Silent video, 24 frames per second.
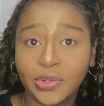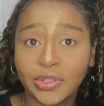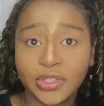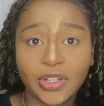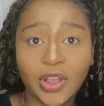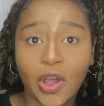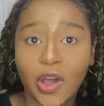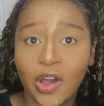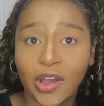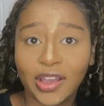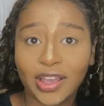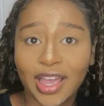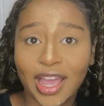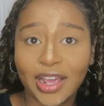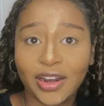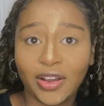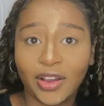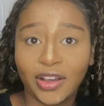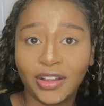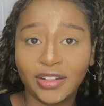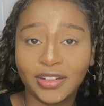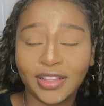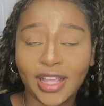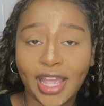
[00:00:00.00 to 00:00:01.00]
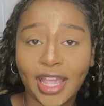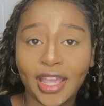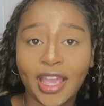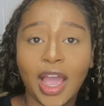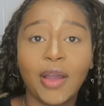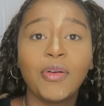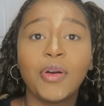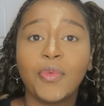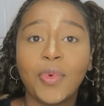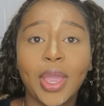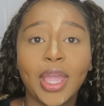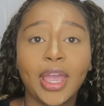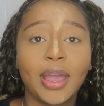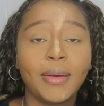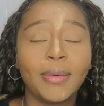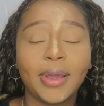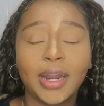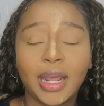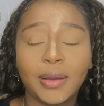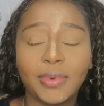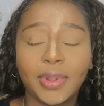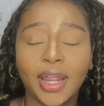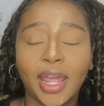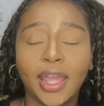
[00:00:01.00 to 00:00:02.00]
don't talk at all. Like I would wake up
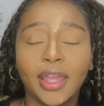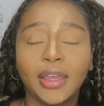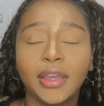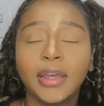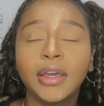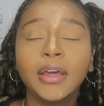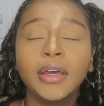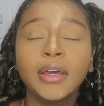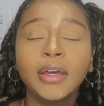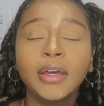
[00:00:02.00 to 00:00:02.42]
and I'd be like,